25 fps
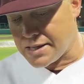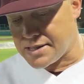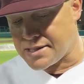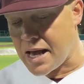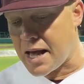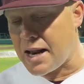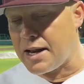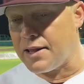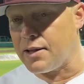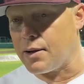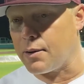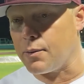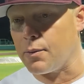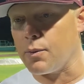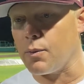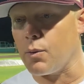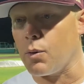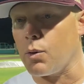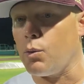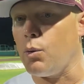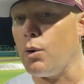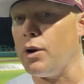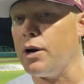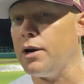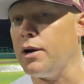excited that we're
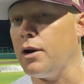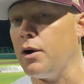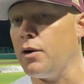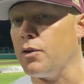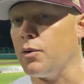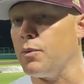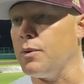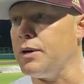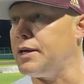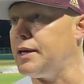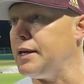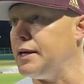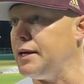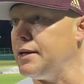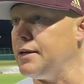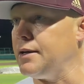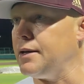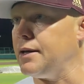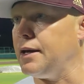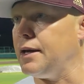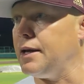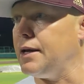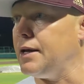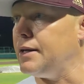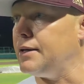1-0 on the
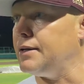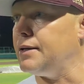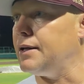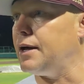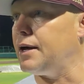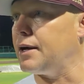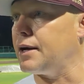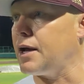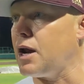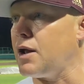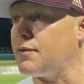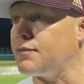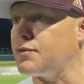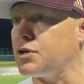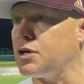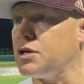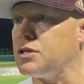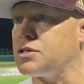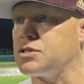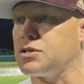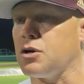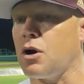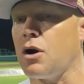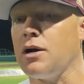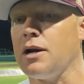weekend and got off to a
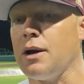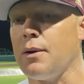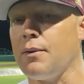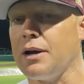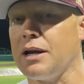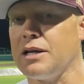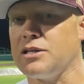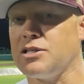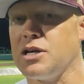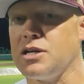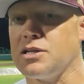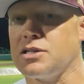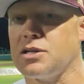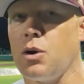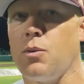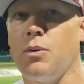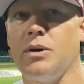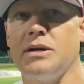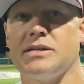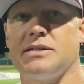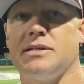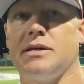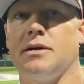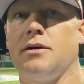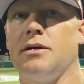good start. Now we got a chance to go
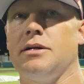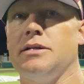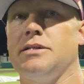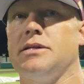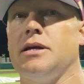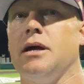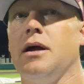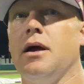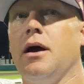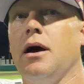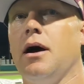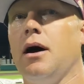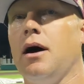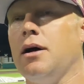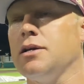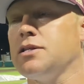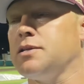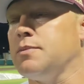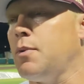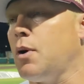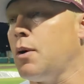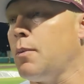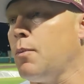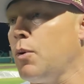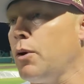win a series
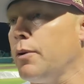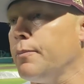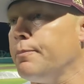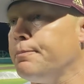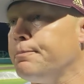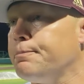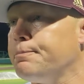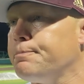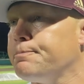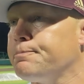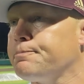tomorrow morning.